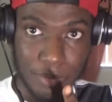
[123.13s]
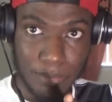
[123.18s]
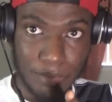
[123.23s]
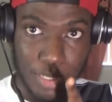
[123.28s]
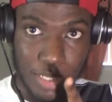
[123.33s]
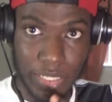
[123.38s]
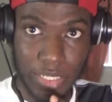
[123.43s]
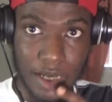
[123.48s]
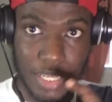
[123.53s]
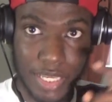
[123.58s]

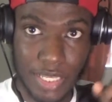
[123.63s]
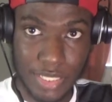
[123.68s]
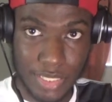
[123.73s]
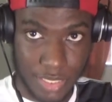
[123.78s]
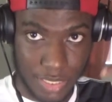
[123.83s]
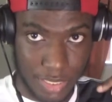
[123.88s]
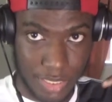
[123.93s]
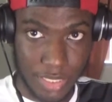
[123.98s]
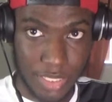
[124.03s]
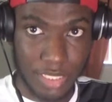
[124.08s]

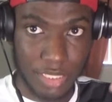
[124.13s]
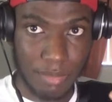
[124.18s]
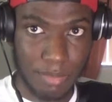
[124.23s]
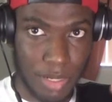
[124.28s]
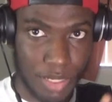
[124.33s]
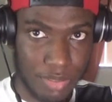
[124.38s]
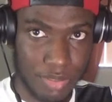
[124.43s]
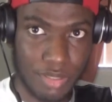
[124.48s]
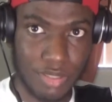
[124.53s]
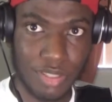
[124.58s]
Mondays is
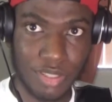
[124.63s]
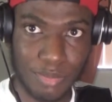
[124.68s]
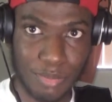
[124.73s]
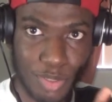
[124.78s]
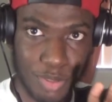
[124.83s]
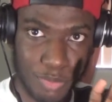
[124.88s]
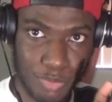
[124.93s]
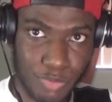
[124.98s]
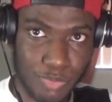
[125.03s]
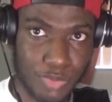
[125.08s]
about to come
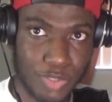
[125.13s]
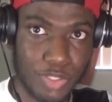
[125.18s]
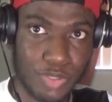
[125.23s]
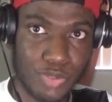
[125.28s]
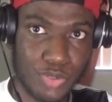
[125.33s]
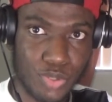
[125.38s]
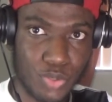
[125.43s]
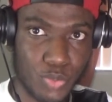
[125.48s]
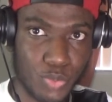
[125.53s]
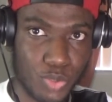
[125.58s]
up real
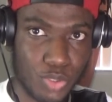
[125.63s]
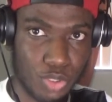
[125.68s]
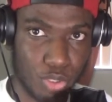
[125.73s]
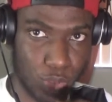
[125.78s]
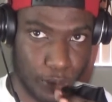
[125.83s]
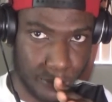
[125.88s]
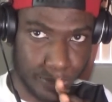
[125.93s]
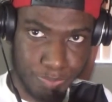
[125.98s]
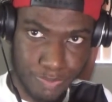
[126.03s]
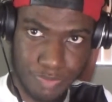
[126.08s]
soon
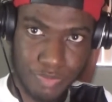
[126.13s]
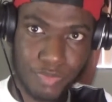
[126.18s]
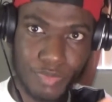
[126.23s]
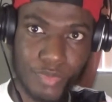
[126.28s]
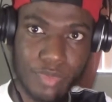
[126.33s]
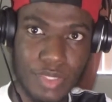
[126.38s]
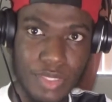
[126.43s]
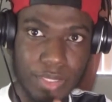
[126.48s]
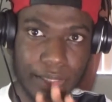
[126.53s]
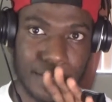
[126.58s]
so
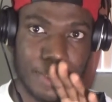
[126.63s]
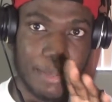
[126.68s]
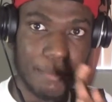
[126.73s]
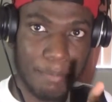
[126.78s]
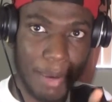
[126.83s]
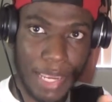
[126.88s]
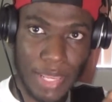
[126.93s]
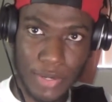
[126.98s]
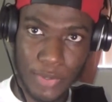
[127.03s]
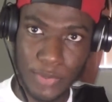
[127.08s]
it
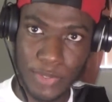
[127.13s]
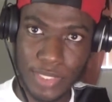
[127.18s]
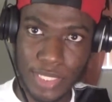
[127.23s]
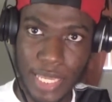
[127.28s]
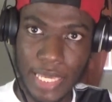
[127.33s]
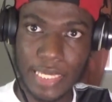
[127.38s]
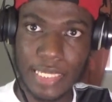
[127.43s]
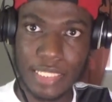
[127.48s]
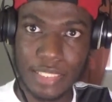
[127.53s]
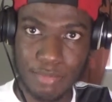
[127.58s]
might look
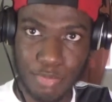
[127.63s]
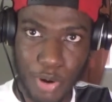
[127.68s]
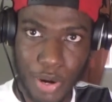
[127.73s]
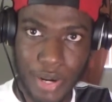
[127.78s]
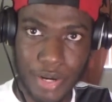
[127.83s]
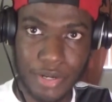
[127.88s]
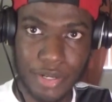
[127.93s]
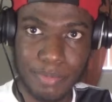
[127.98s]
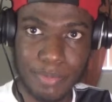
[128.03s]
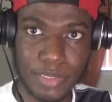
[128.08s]
like it's
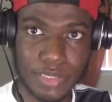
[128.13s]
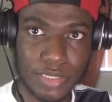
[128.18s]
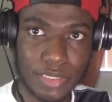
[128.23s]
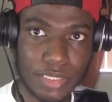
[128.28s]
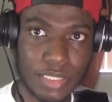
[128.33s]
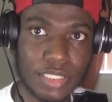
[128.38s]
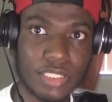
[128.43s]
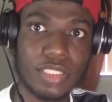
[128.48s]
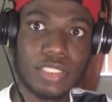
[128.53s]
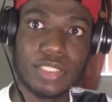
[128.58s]
brightening up and
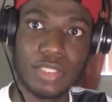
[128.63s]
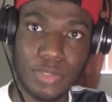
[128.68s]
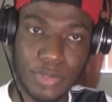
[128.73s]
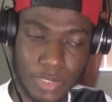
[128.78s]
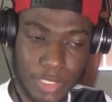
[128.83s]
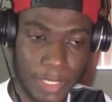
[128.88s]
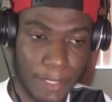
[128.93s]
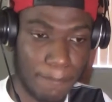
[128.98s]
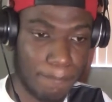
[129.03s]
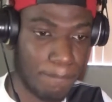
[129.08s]
such so
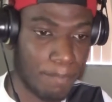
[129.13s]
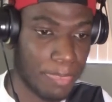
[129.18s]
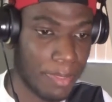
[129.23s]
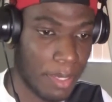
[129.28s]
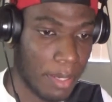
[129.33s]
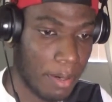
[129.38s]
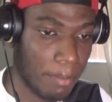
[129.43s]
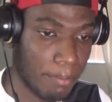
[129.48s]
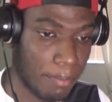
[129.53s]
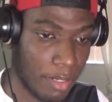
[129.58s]
yeah
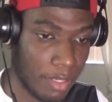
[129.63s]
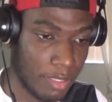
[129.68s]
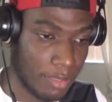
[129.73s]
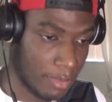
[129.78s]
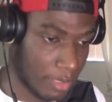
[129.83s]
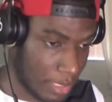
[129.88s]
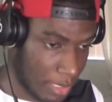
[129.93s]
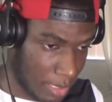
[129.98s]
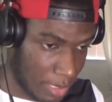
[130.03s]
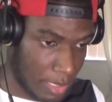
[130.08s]
but
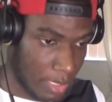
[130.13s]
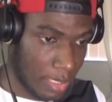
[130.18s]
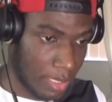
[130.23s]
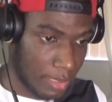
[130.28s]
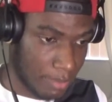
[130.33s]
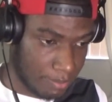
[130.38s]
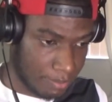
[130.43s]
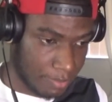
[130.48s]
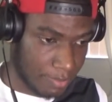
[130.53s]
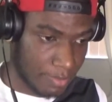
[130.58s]

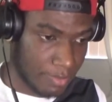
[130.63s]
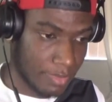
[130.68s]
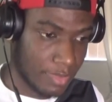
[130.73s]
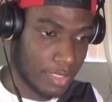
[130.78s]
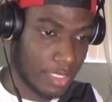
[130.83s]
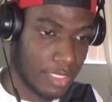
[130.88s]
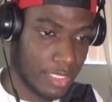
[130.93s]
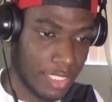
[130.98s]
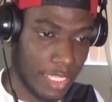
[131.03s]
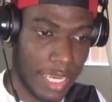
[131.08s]

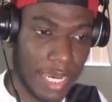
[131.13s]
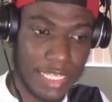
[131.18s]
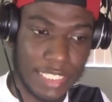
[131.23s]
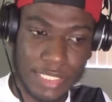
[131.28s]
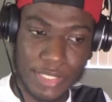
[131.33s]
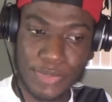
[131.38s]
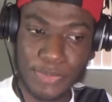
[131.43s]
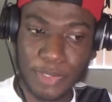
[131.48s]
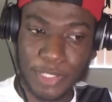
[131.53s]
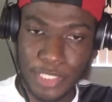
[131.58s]
yeah I
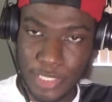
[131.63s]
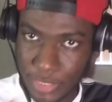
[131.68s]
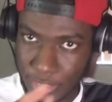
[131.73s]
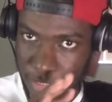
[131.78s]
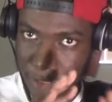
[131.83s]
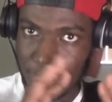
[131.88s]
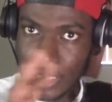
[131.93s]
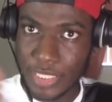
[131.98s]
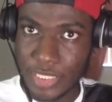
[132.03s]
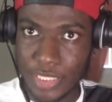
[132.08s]
just wanted
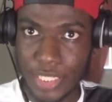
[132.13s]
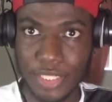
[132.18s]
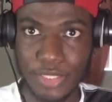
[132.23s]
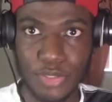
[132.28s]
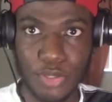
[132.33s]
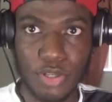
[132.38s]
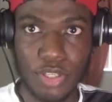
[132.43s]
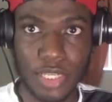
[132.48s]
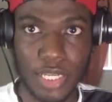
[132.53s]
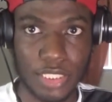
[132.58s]
to let y'all
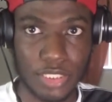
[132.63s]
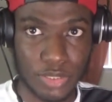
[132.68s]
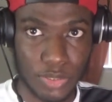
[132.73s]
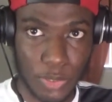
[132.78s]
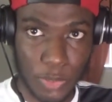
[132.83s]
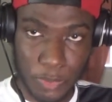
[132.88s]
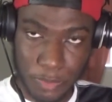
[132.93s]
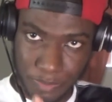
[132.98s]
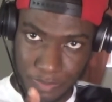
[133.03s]
know on that so